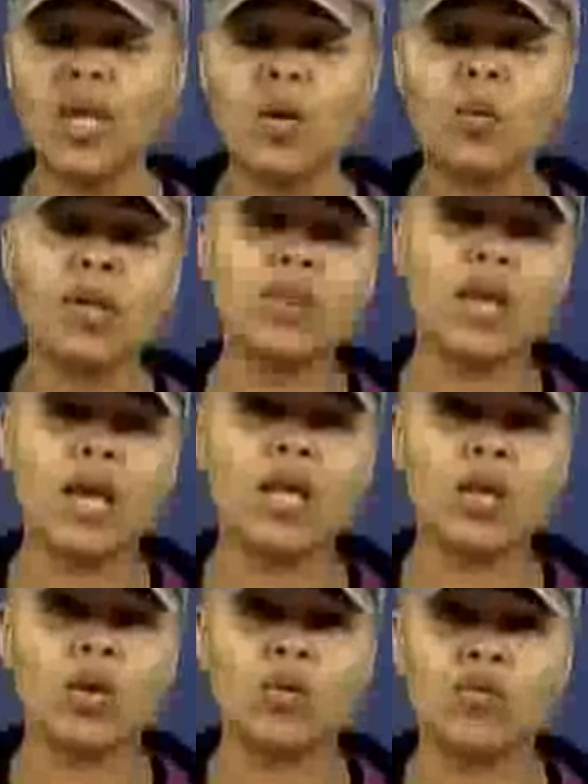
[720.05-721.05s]
I want to
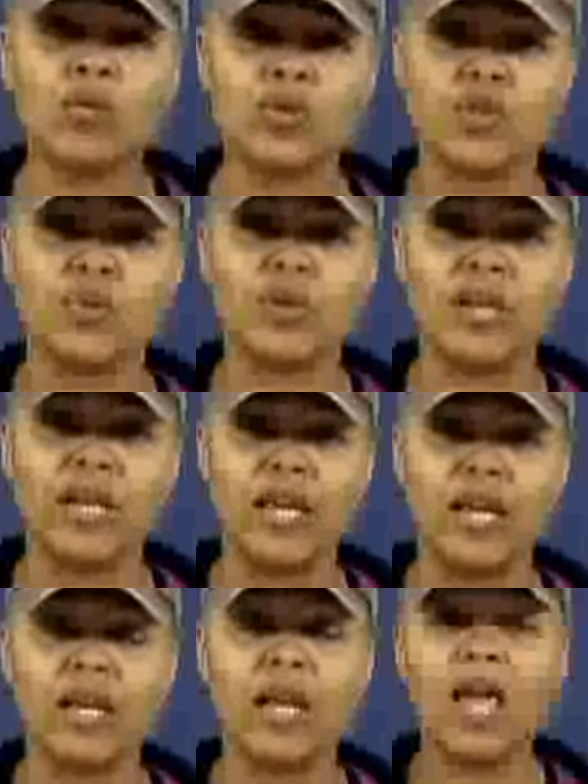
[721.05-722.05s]
thank you for tuning
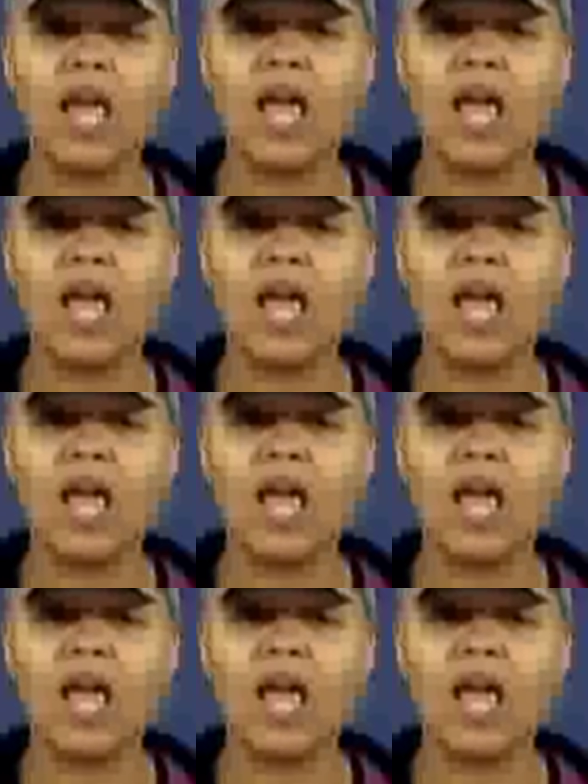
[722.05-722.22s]
in,